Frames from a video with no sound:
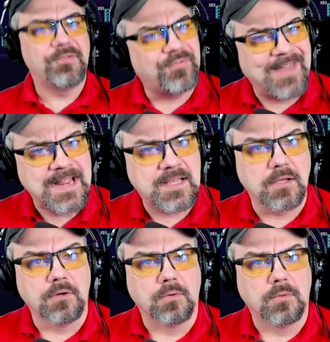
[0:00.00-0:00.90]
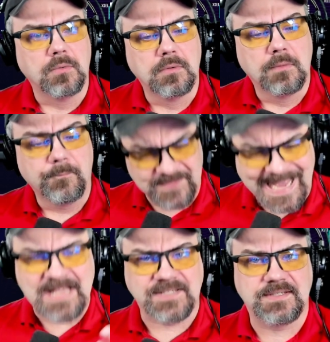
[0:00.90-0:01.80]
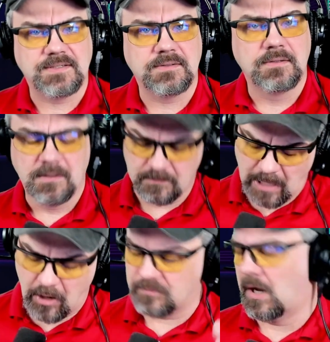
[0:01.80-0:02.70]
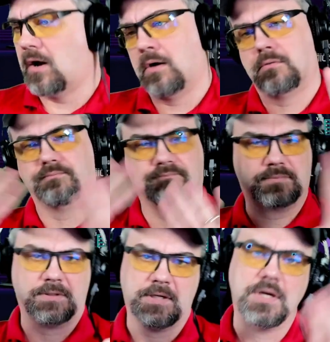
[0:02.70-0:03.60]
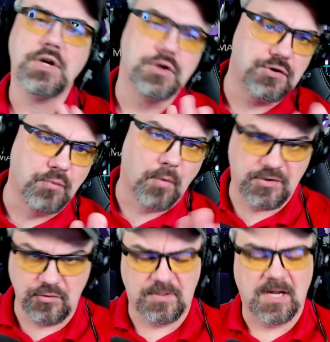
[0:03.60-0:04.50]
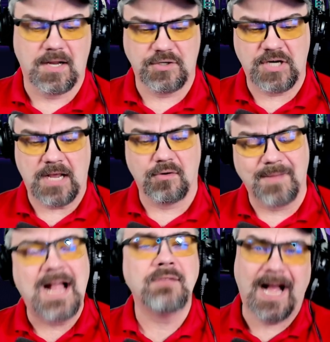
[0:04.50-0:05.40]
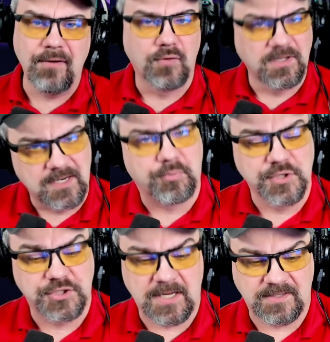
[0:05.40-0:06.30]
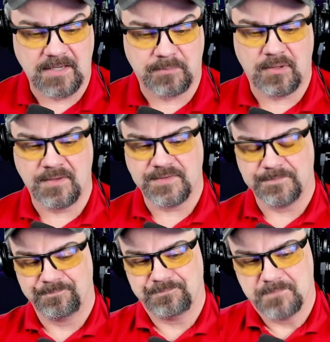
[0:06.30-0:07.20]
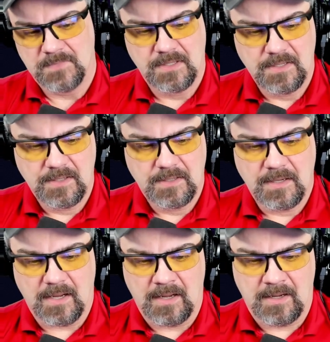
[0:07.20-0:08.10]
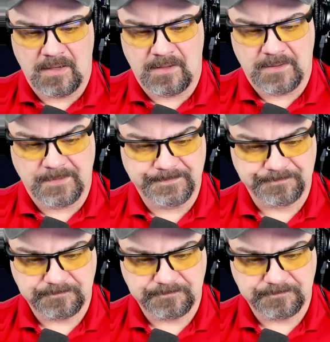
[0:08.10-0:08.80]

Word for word: Thank you. Yes. Oh oh, you are too kind, chat room. I I really appreciate the applause. Um.